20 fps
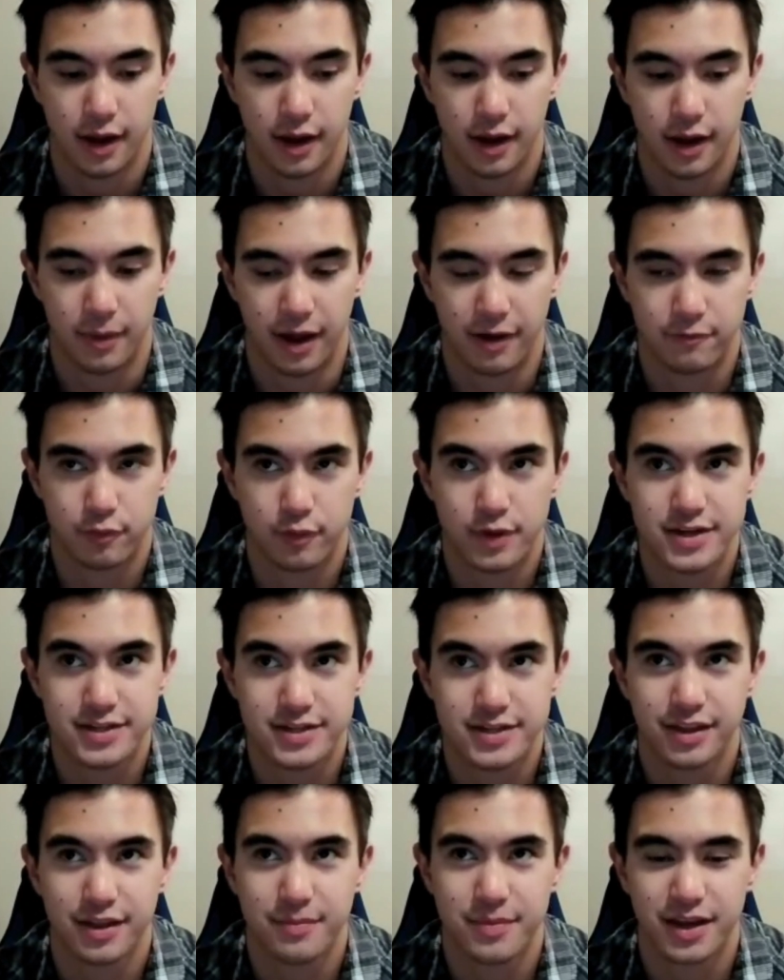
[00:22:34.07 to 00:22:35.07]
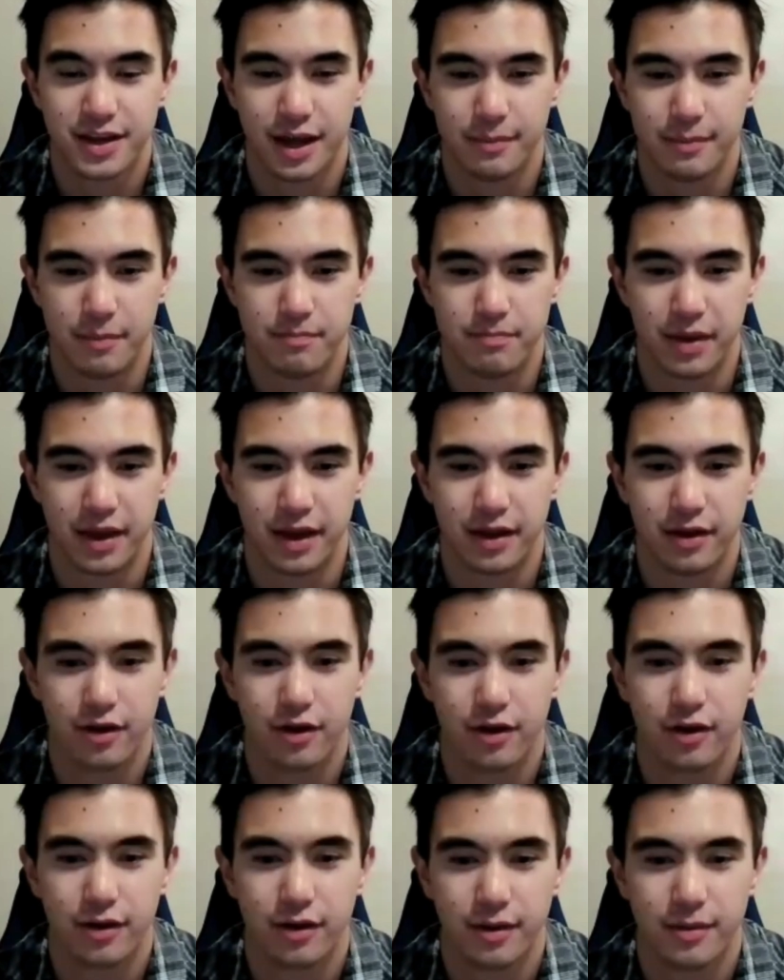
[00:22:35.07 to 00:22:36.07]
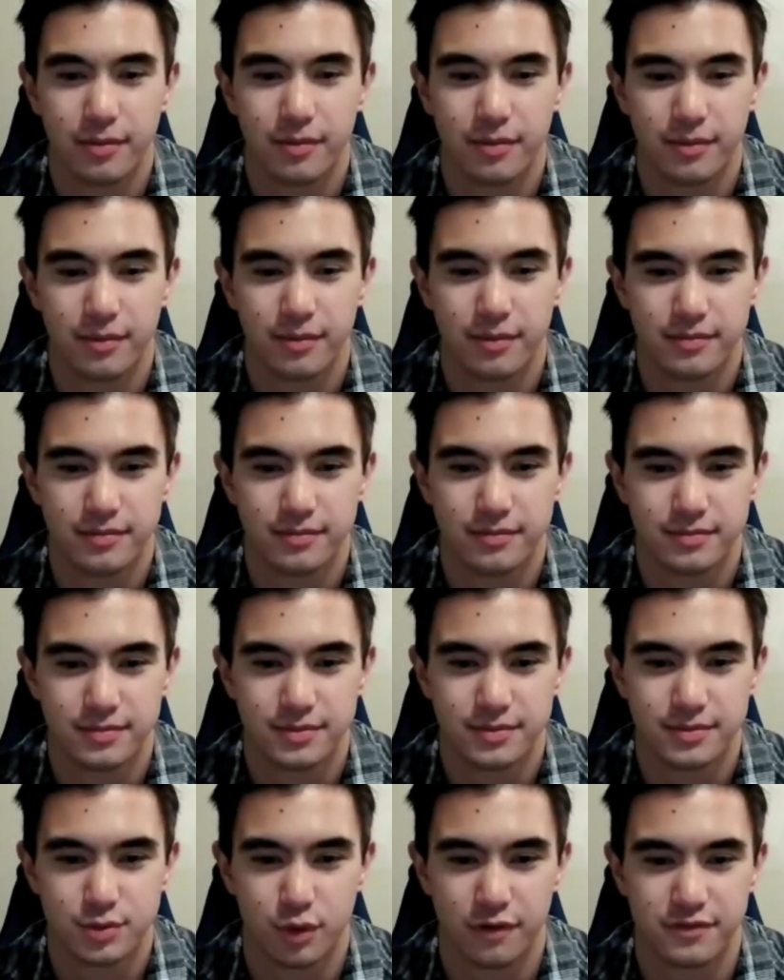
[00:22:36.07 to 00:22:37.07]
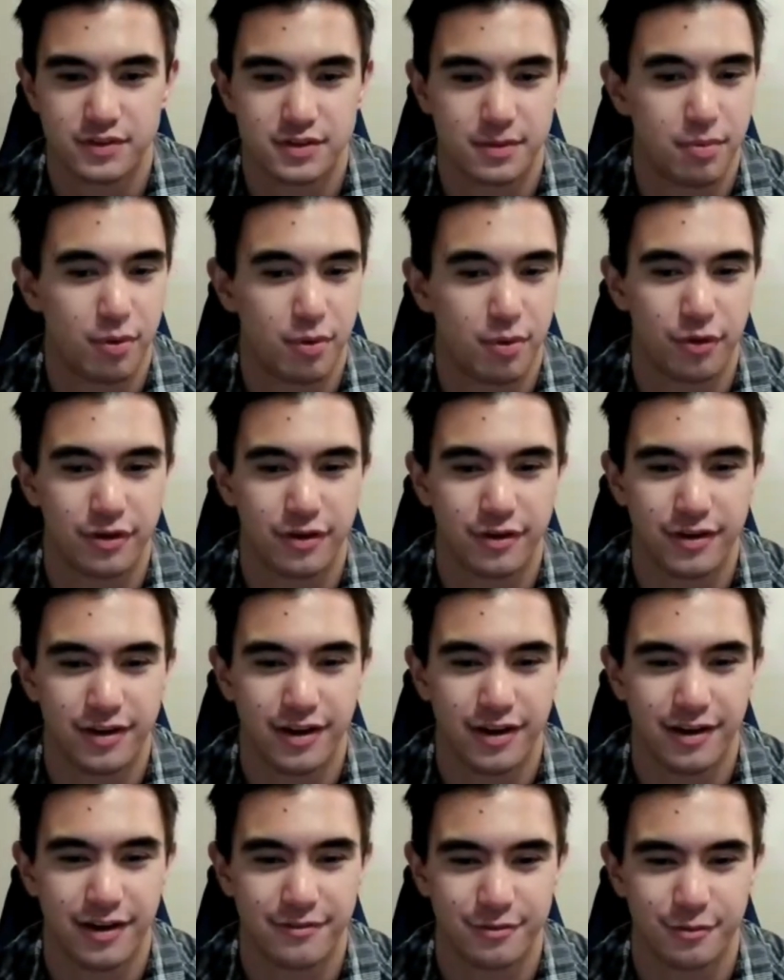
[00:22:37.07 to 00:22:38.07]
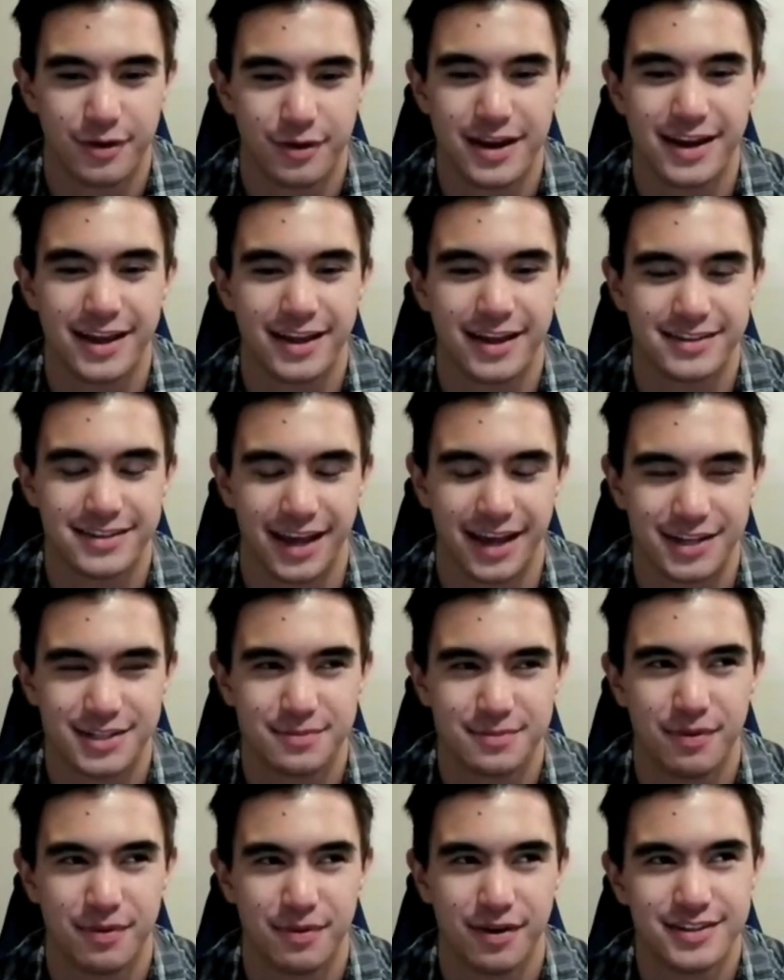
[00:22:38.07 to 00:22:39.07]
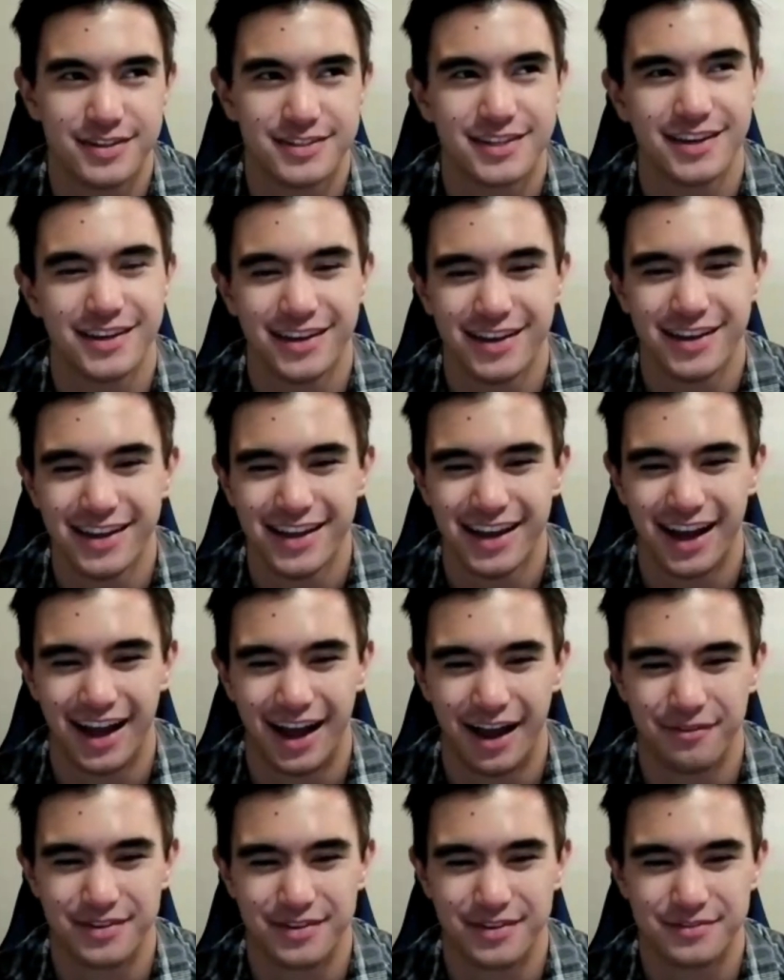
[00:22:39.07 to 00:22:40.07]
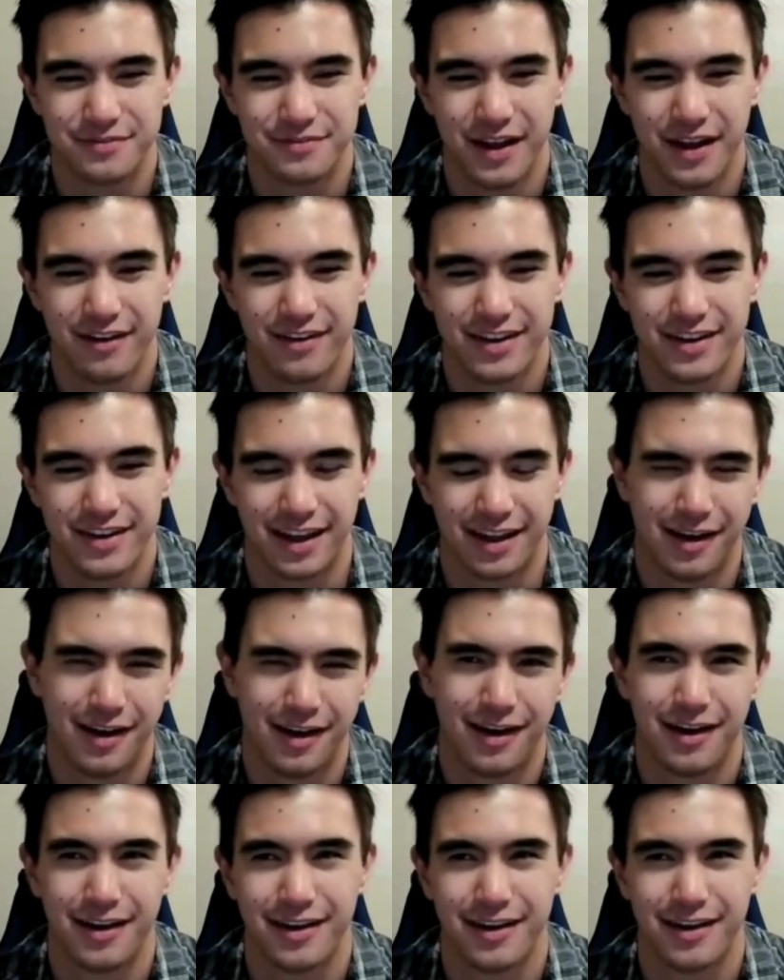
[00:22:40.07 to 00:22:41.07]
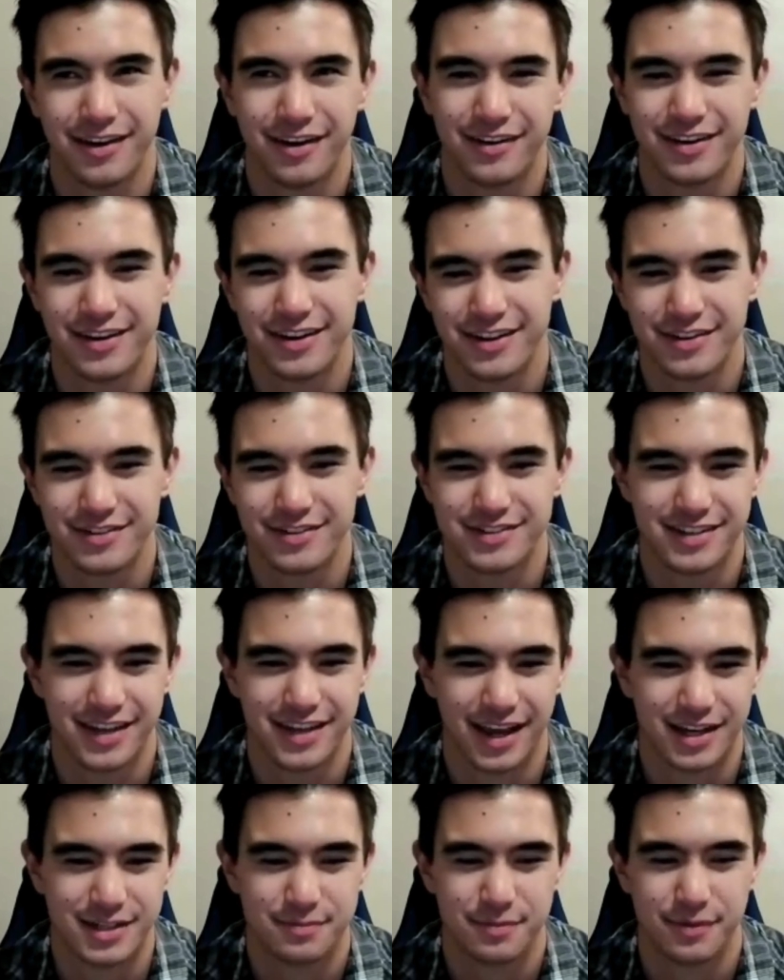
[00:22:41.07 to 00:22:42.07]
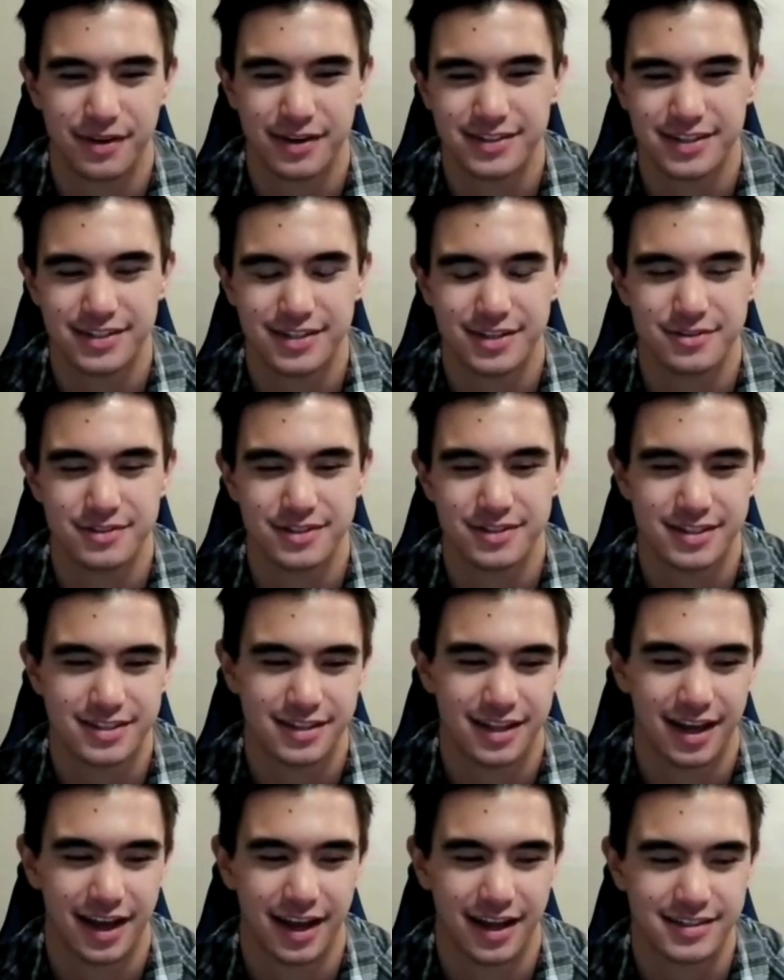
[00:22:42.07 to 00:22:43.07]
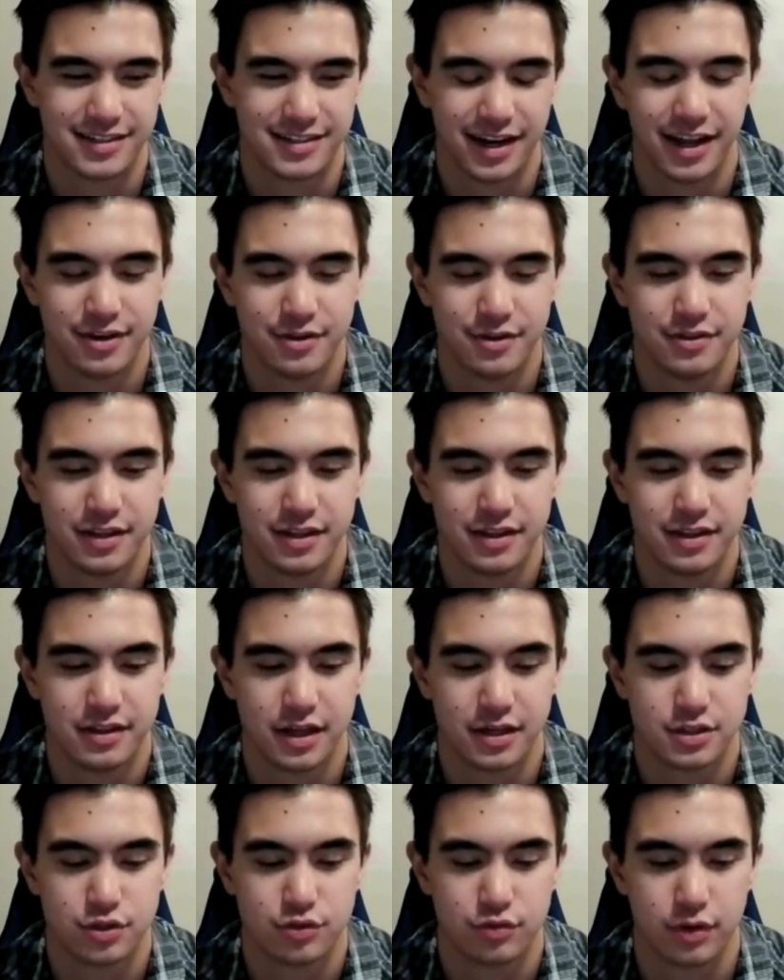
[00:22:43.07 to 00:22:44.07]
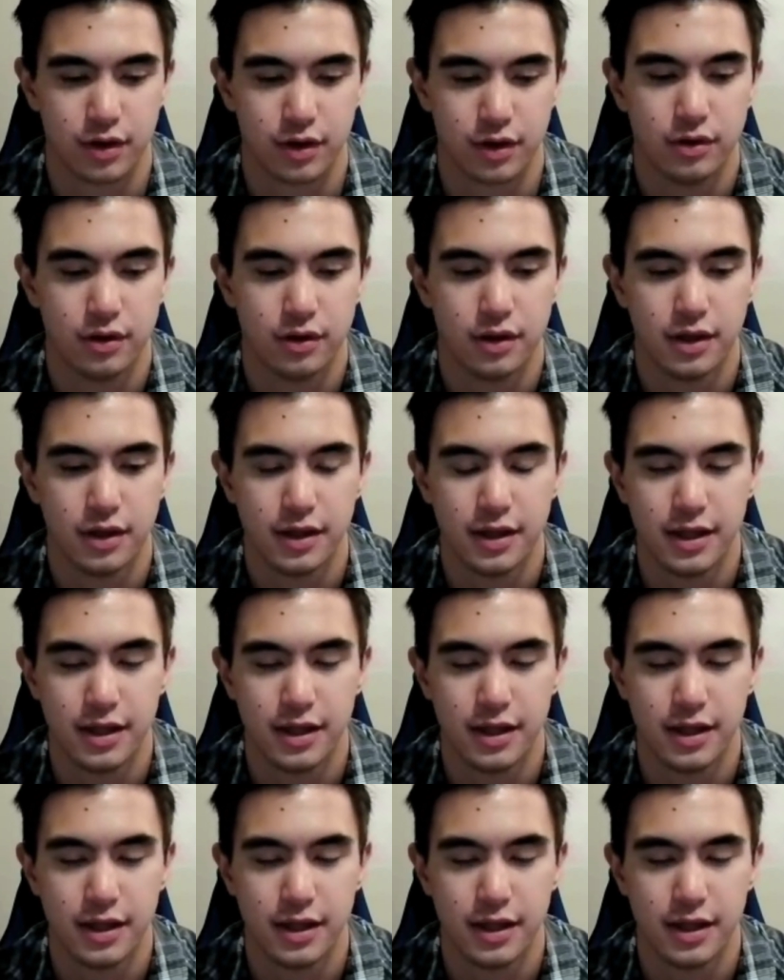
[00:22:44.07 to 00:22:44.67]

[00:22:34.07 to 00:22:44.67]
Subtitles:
I've recently become a bigger sort of supporter of reading textbooks. I was very like, you don't need to use the textbook, just use the slides. And I do think that's true.